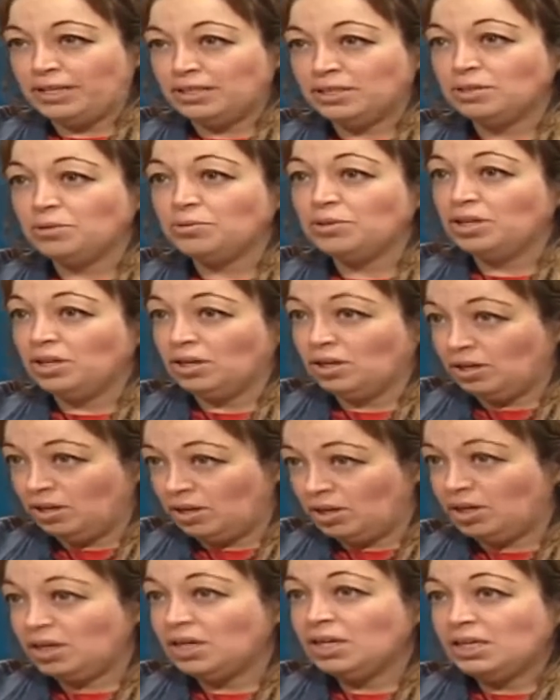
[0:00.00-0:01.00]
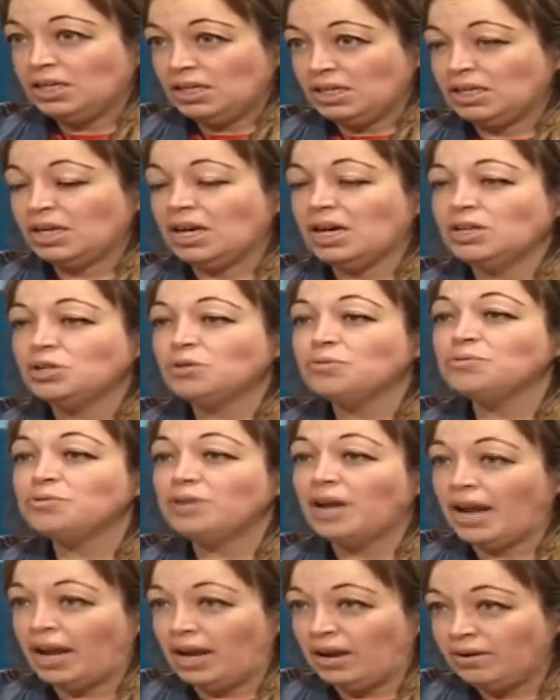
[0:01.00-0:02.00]
so they are kind of
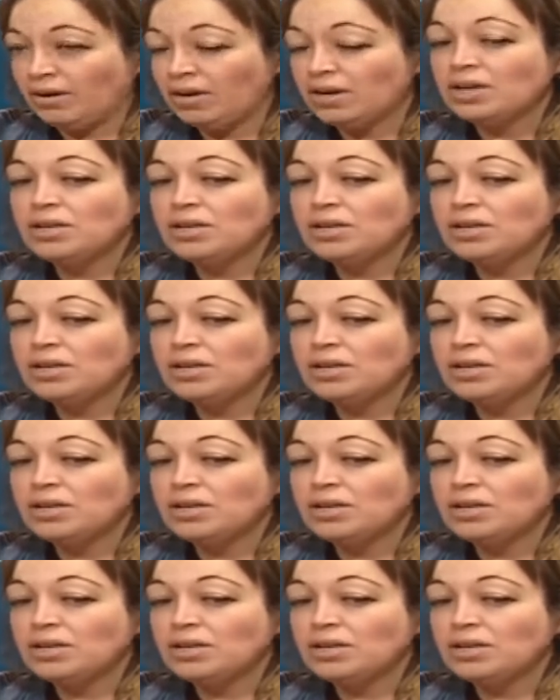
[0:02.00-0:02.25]
rare.